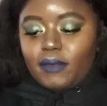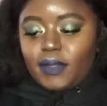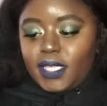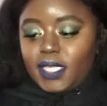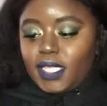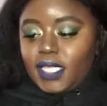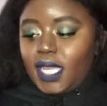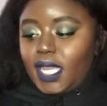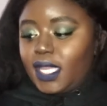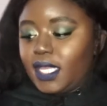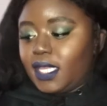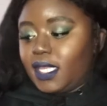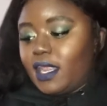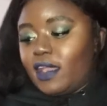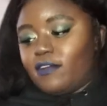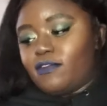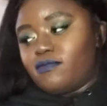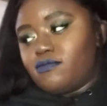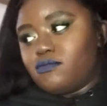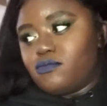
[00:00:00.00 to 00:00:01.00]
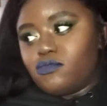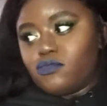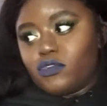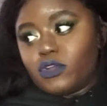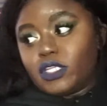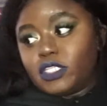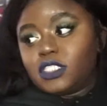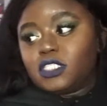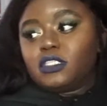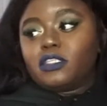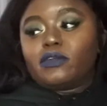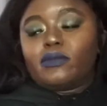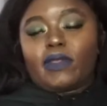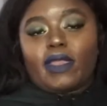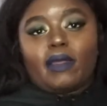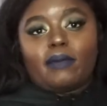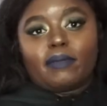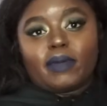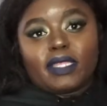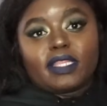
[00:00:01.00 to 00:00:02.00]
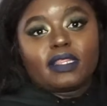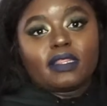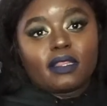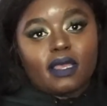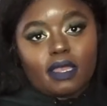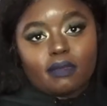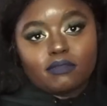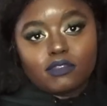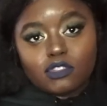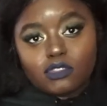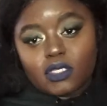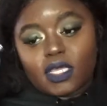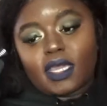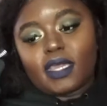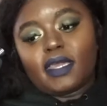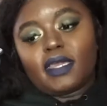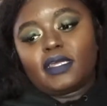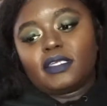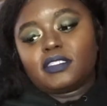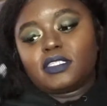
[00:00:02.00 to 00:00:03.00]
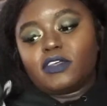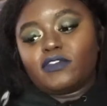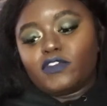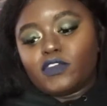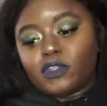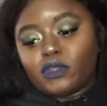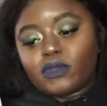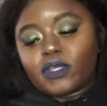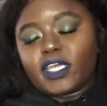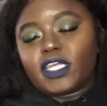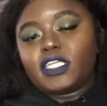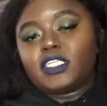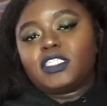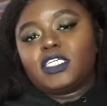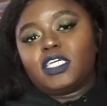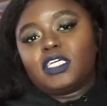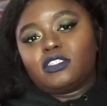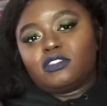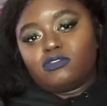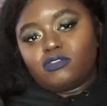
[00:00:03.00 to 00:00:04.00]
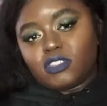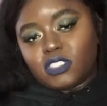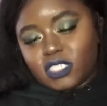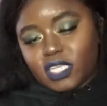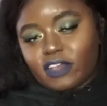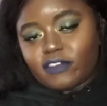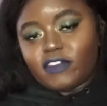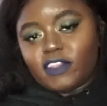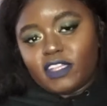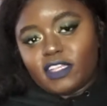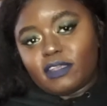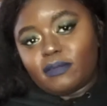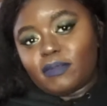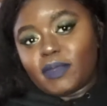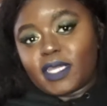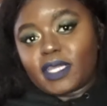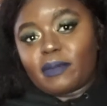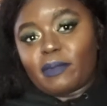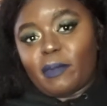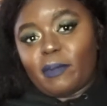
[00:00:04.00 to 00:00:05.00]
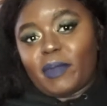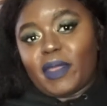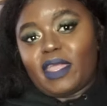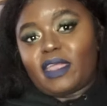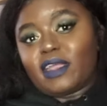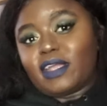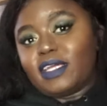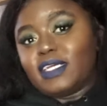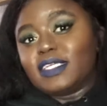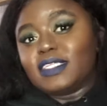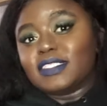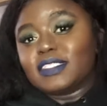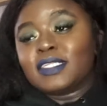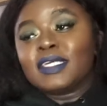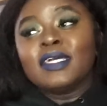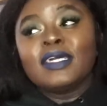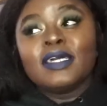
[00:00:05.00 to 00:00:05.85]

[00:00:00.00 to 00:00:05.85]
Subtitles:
really like, and I've worn into the ground. But M2Ks, if you don't get a chance, you should definitely pick up a pair because